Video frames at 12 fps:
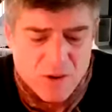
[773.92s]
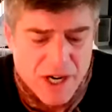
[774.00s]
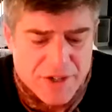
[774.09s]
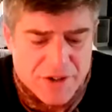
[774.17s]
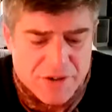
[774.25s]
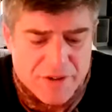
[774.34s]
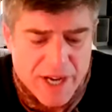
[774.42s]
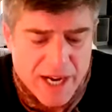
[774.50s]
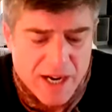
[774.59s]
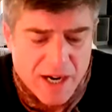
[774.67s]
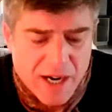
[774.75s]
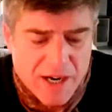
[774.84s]
Well, I do
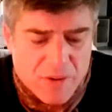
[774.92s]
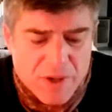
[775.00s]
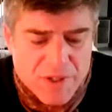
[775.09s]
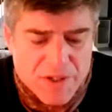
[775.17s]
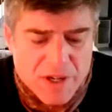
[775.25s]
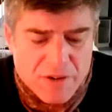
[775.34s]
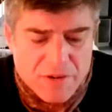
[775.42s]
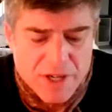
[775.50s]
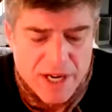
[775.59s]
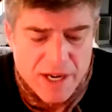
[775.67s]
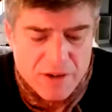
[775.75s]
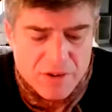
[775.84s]
that. I always go
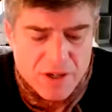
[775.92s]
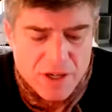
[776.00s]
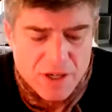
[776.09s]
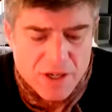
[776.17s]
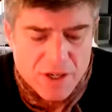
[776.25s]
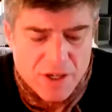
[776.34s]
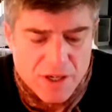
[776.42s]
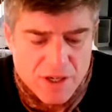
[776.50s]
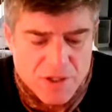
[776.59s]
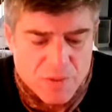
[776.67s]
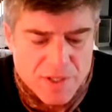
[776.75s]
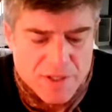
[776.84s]
down,
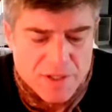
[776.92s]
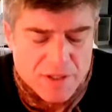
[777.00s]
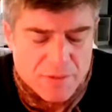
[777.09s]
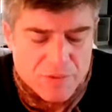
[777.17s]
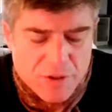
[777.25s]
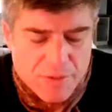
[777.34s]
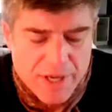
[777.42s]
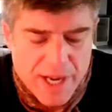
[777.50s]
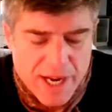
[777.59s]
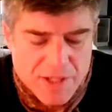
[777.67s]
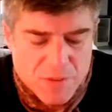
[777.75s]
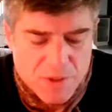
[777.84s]
Switzerland probably
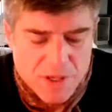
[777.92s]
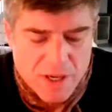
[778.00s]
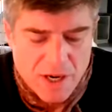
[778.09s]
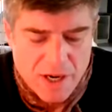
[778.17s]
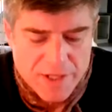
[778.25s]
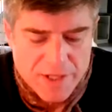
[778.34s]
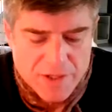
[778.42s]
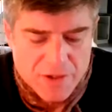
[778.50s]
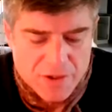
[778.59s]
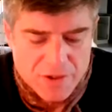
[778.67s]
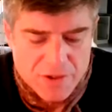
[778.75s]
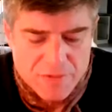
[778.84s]
has one of the highest
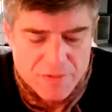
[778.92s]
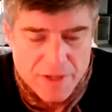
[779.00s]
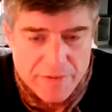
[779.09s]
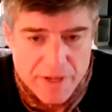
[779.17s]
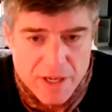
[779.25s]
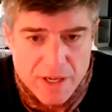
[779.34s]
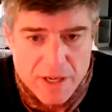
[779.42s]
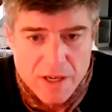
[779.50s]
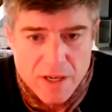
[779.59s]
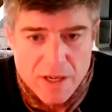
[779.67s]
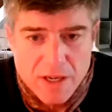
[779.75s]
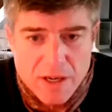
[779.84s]
costs of living
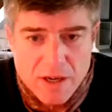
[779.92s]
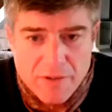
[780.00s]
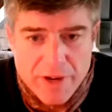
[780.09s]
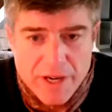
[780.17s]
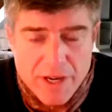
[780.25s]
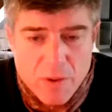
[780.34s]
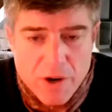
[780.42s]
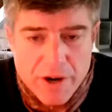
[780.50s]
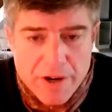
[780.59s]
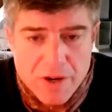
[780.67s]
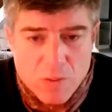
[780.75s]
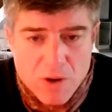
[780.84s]
of anywhere
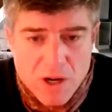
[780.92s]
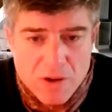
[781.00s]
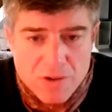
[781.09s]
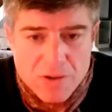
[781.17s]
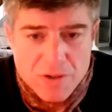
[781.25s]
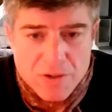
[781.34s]
in the world.